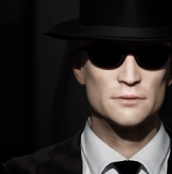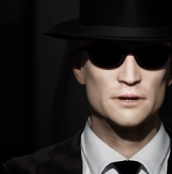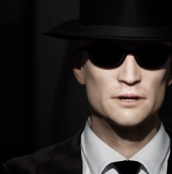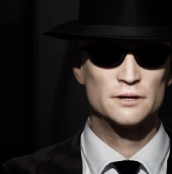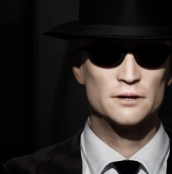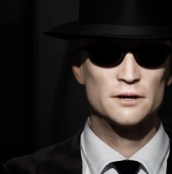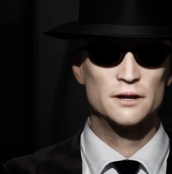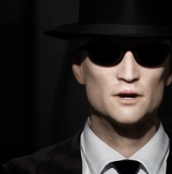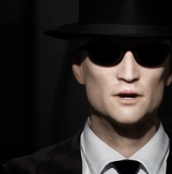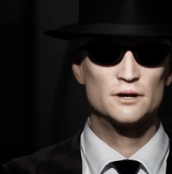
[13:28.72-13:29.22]

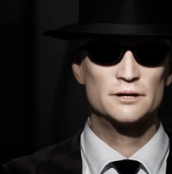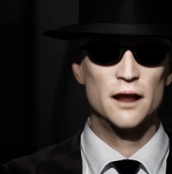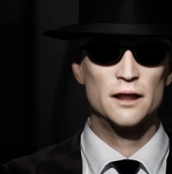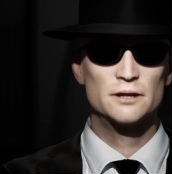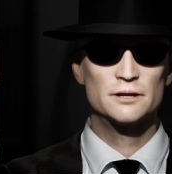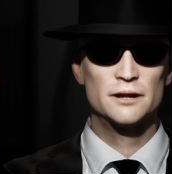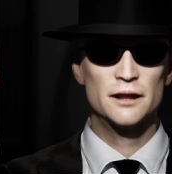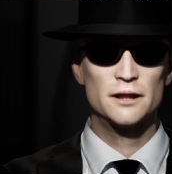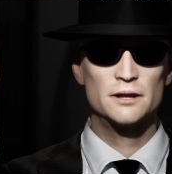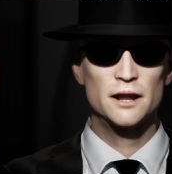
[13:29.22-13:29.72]
mysterious
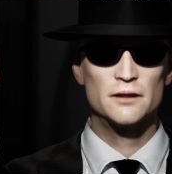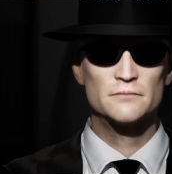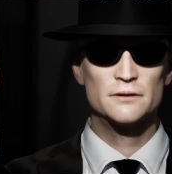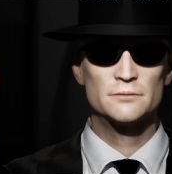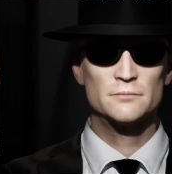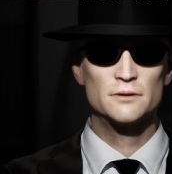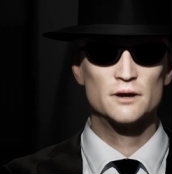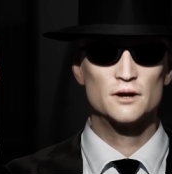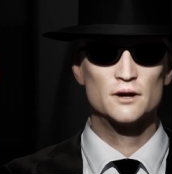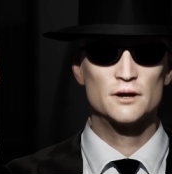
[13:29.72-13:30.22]
case of the
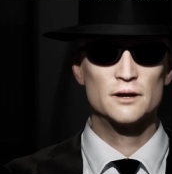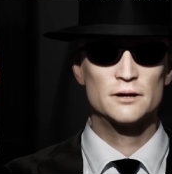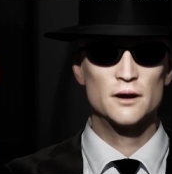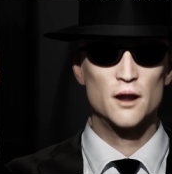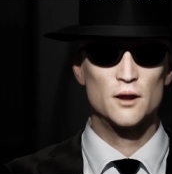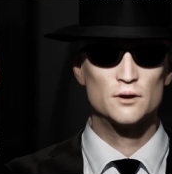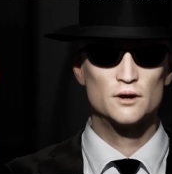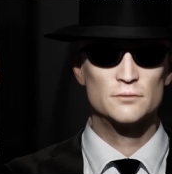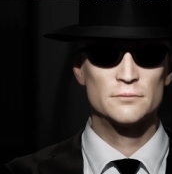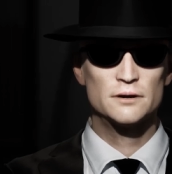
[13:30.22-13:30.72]

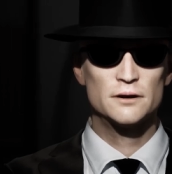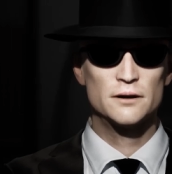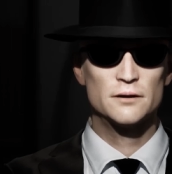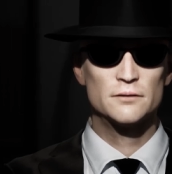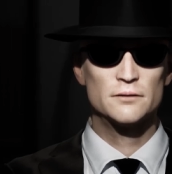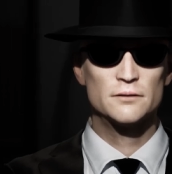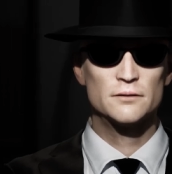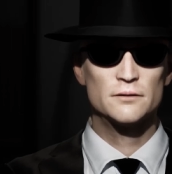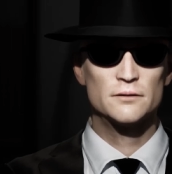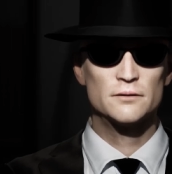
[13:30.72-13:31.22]
paranormal
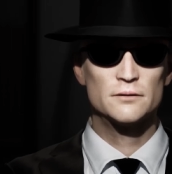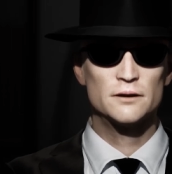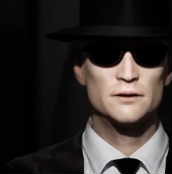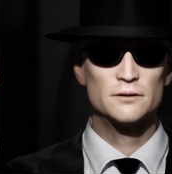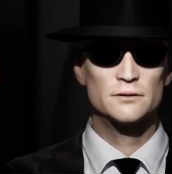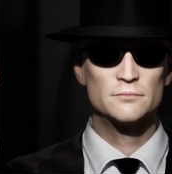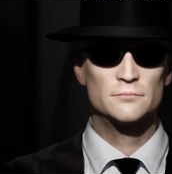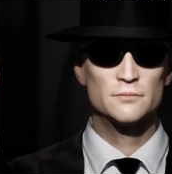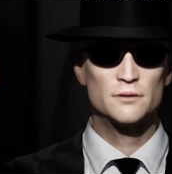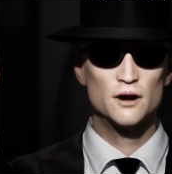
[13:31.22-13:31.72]

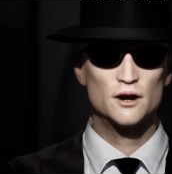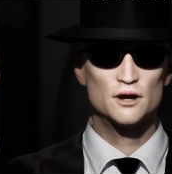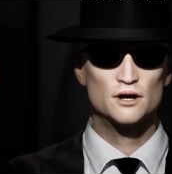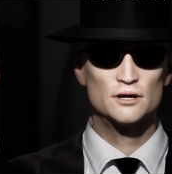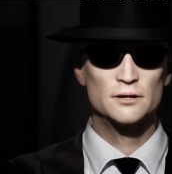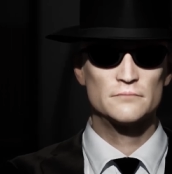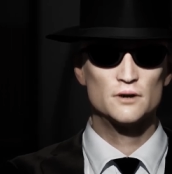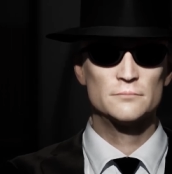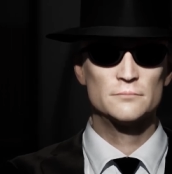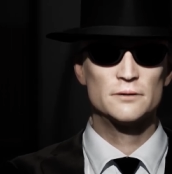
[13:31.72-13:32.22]
that
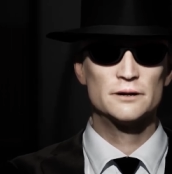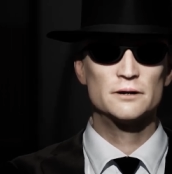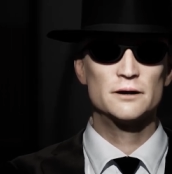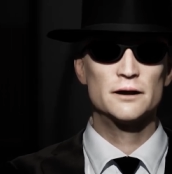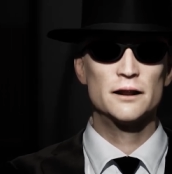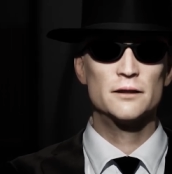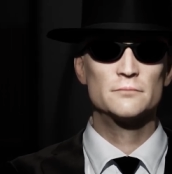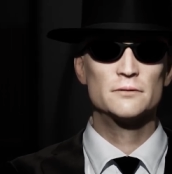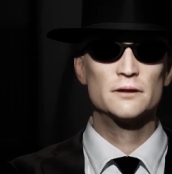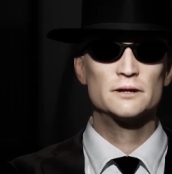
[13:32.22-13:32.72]
emerged from the
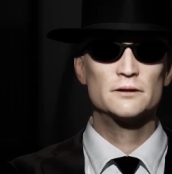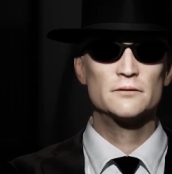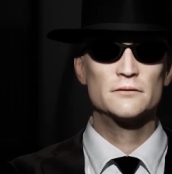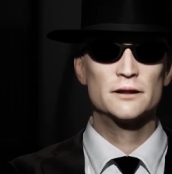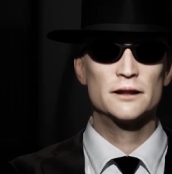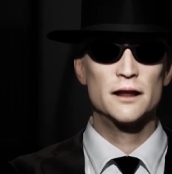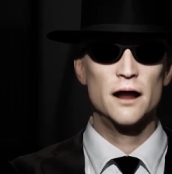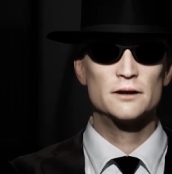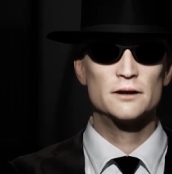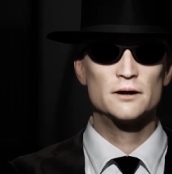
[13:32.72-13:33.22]
depths of
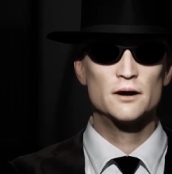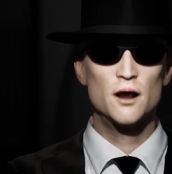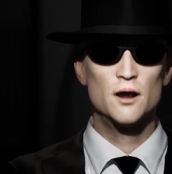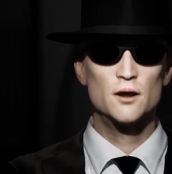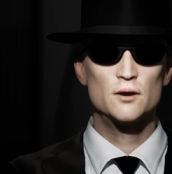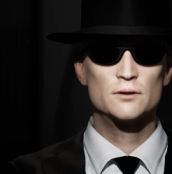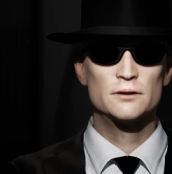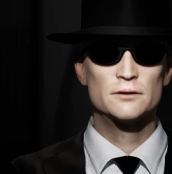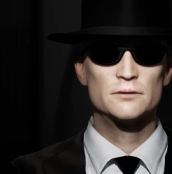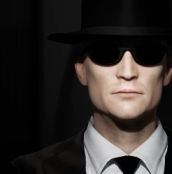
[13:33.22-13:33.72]
the
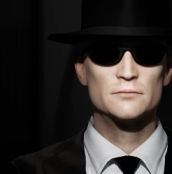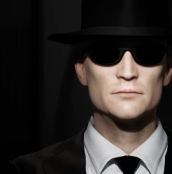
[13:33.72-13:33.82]
unknown